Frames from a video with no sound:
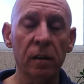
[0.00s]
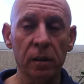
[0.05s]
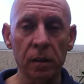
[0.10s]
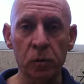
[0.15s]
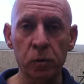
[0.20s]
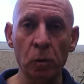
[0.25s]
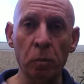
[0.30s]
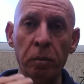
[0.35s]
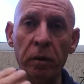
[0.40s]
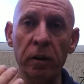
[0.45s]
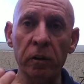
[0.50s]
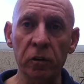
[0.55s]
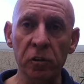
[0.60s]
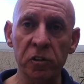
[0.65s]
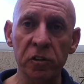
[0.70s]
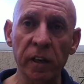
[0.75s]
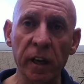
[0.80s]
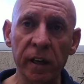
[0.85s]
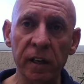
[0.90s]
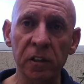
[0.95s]
This will be your
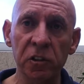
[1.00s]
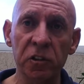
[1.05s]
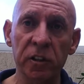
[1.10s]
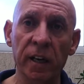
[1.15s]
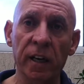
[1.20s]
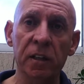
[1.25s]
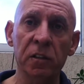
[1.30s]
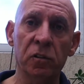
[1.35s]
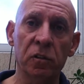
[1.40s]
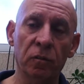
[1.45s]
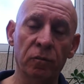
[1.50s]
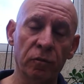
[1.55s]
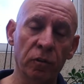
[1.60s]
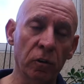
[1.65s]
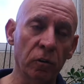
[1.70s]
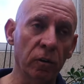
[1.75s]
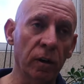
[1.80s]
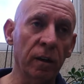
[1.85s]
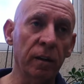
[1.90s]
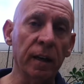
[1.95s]
second chance if
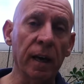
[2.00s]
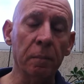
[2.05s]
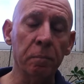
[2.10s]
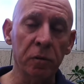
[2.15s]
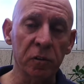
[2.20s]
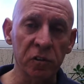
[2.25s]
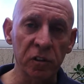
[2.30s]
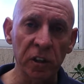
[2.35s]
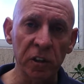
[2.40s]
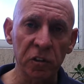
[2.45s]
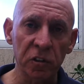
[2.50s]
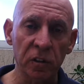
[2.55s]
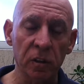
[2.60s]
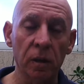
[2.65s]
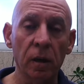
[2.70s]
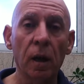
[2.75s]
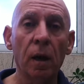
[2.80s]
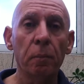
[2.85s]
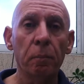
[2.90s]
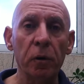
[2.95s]
you're in that
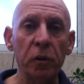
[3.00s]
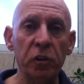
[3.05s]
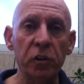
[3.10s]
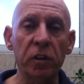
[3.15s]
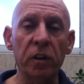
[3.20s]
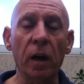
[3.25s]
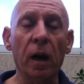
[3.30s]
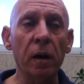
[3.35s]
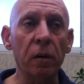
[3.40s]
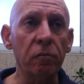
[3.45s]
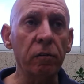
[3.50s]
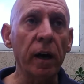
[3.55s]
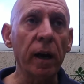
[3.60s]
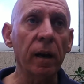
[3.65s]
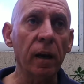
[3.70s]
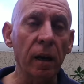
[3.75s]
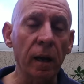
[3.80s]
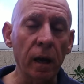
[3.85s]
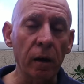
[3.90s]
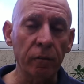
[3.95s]
position. But you got to write
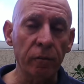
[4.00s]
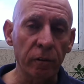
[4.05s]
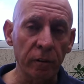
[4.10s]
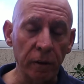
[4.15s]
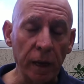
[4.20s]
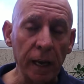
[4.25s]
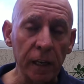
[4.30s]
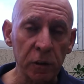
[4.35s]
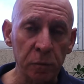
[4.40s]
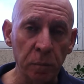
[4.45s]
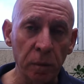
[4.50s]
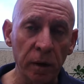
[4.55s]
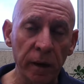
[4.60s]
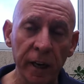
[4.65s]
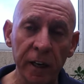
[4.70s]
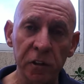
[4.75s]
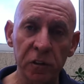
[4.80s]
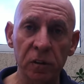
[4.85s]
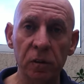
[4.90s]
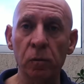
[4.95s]
a letter of
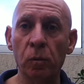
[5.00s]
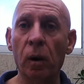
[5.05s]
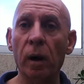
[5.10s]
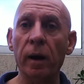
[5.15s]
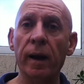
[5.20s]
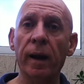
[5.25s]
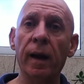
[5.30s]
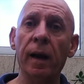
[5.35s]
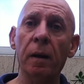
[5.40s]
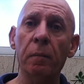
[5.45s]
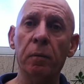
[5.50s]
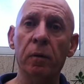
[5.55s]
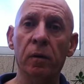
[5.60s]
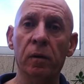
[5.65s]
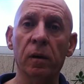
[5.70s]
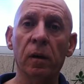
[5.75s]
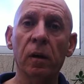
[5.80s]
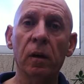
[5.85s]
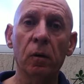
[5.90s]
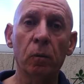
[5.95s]
explanation. What
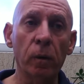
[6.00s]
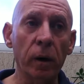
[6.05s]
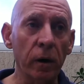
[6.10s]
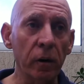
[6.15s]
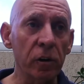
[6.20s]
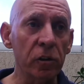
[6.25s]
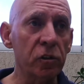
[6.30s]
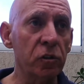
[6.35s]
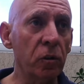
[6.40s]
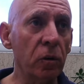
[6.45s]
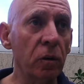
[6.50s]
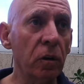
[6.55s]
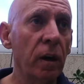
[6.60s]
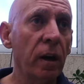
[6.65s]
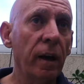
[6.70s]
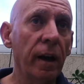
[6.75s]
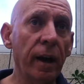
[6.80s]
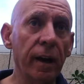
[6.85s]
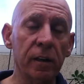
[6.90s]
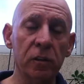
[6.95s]
happened? Where is your
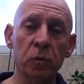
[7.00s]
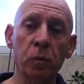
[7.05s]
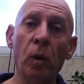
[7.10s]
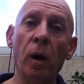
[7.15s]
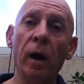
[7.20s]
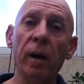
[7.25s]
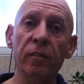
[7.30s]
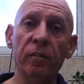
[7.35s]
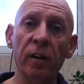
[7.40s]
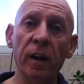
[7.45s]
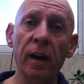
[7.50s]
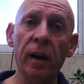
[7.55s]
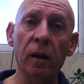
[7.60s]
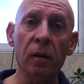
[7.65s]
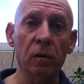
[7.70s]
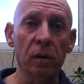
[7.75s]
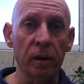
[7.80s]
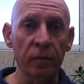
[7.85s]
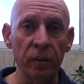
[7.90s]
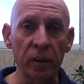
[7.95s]
ex-wife
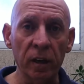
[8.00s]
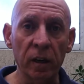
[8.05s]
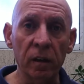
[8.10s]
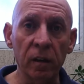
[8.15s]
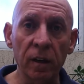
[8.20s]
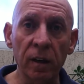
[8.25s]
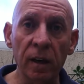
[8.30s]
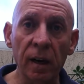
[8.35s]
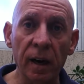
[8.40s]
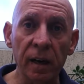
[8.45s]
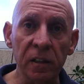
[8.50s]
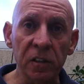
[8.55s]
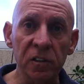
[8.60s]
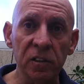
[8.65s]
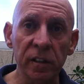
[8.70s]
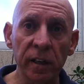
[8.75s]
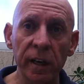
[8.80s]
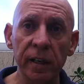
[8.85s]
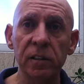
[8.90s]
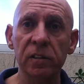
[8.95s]
now? Living in the United
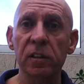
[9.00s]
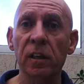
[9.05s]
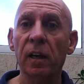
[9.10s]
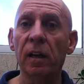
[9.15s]
States?